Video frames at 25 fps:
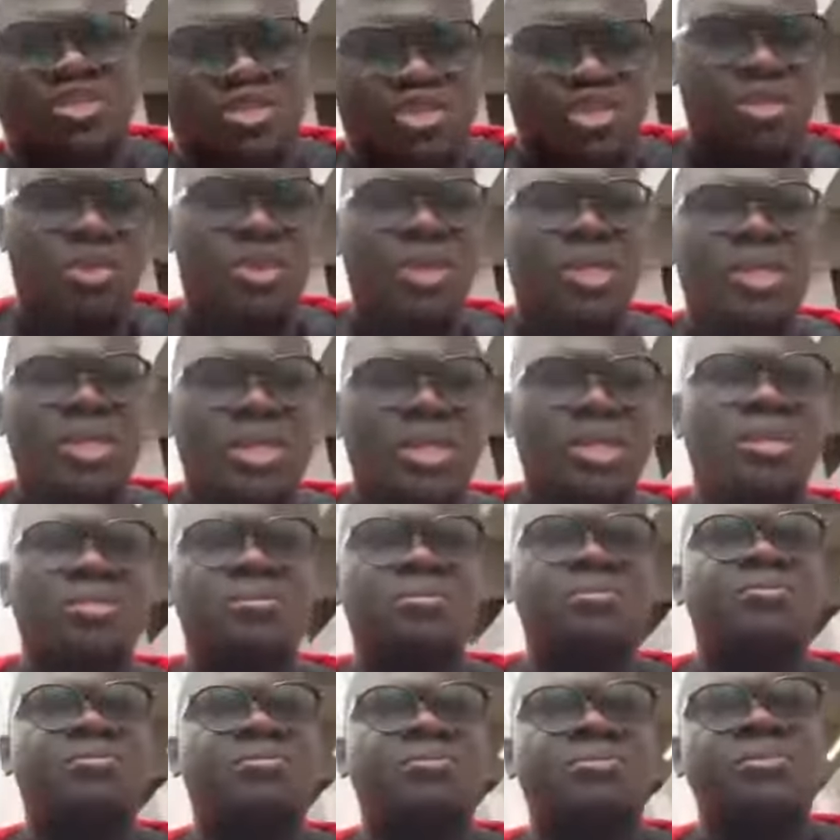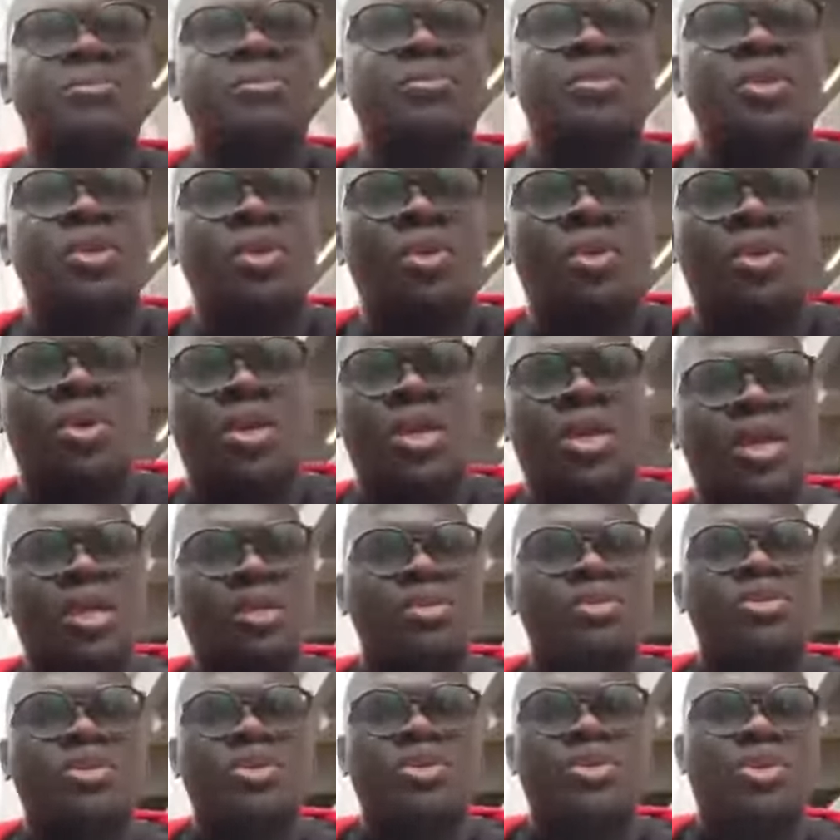So even if you're not in
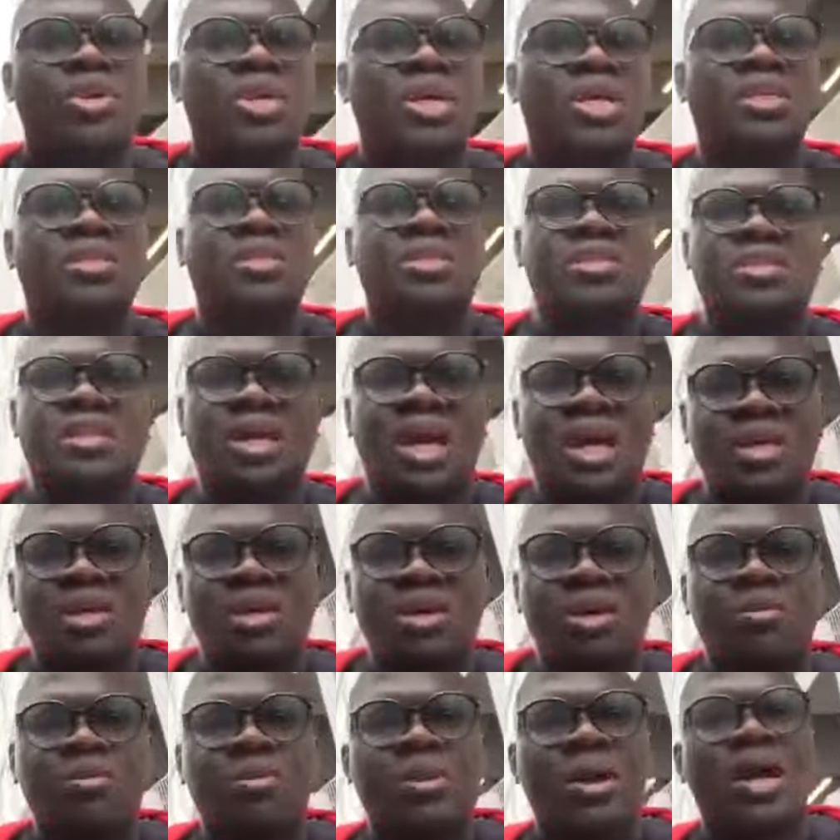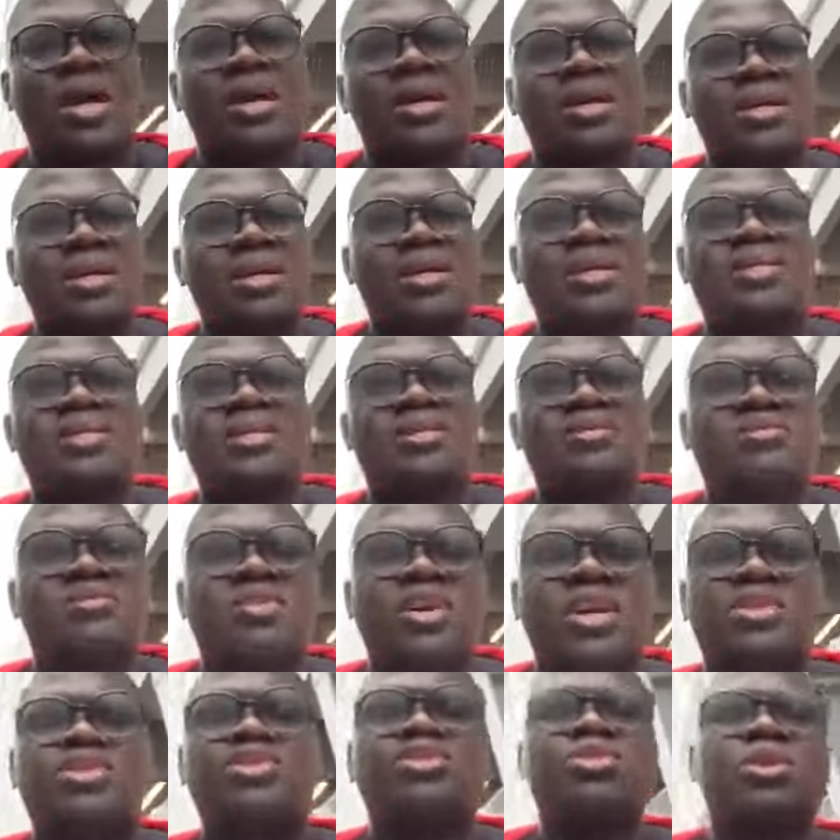London, you can attend the event
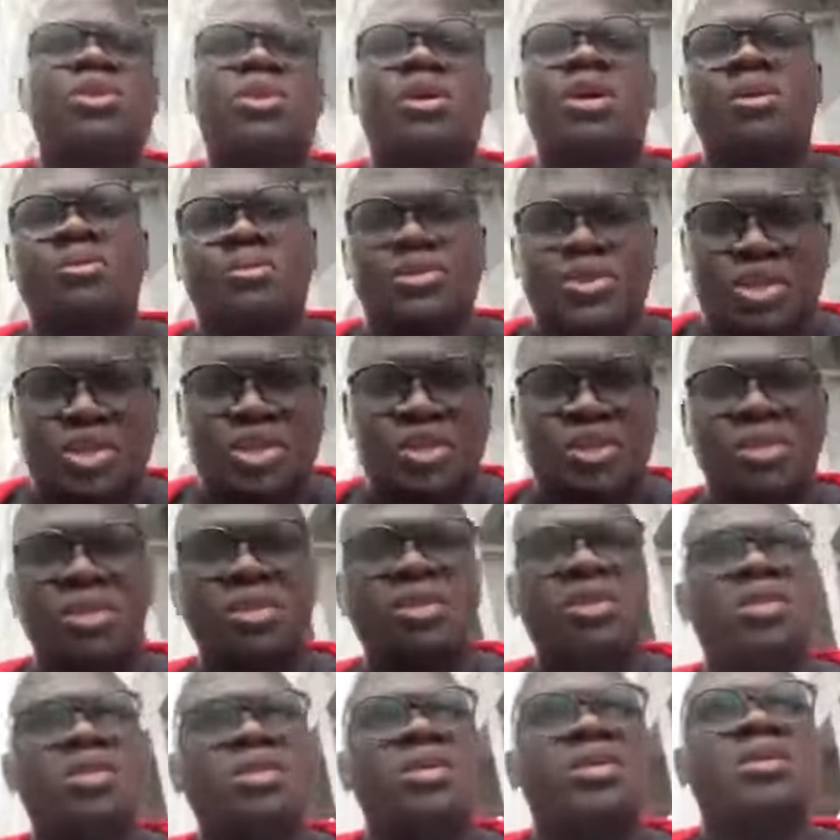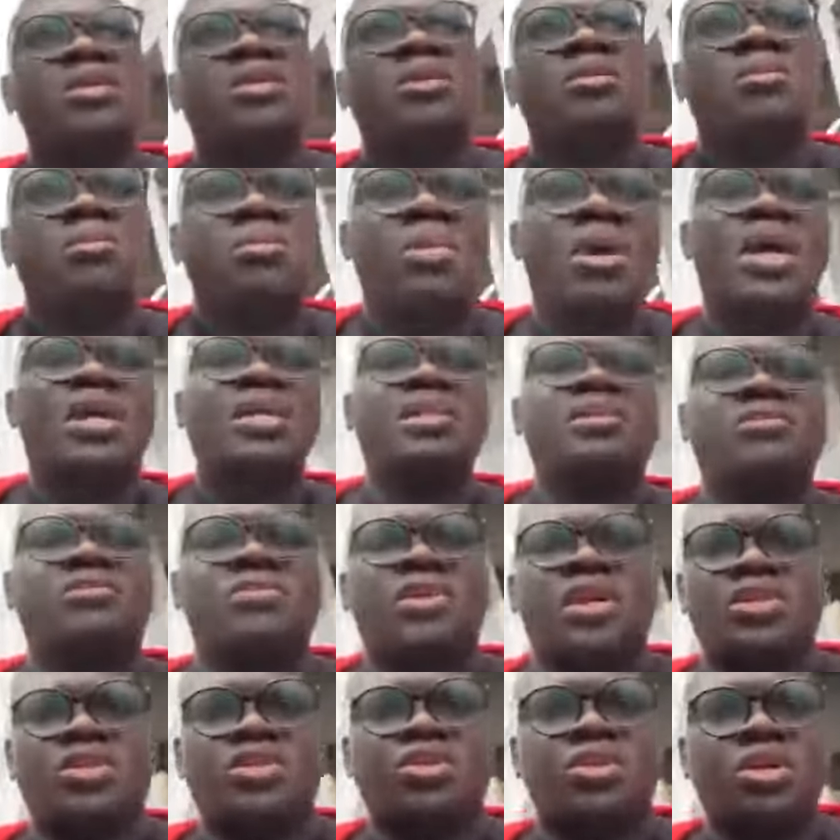virtually. Okay, so
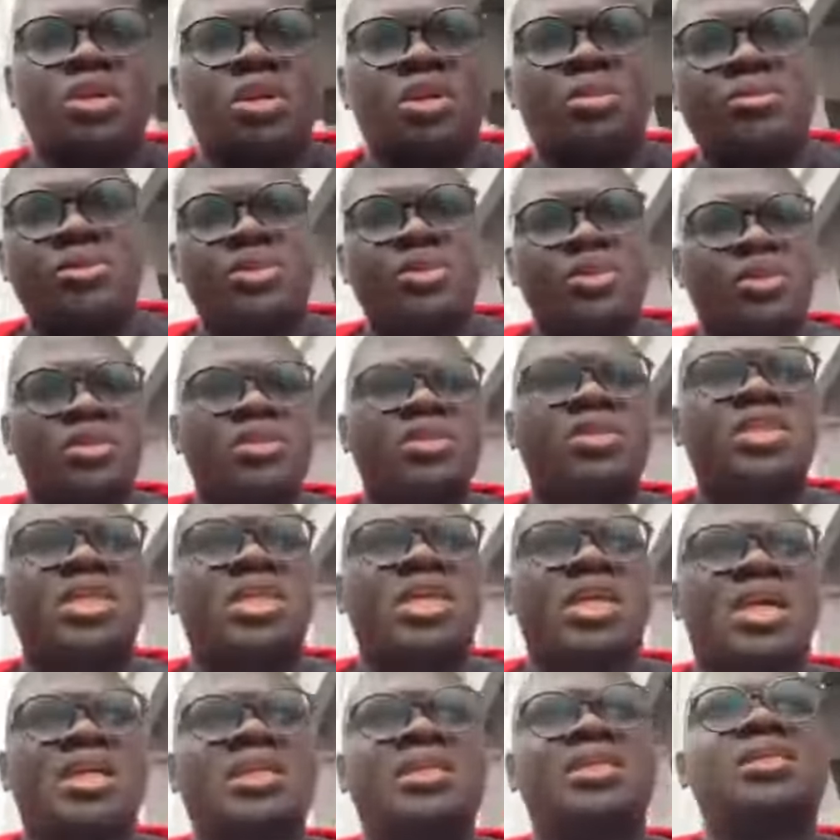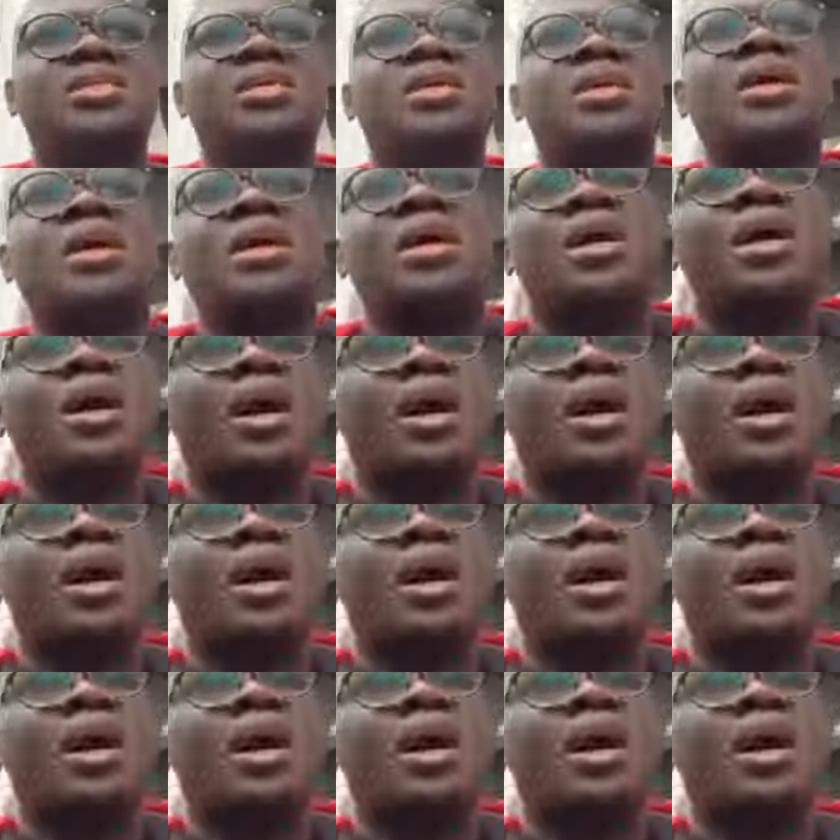you can sign up and click the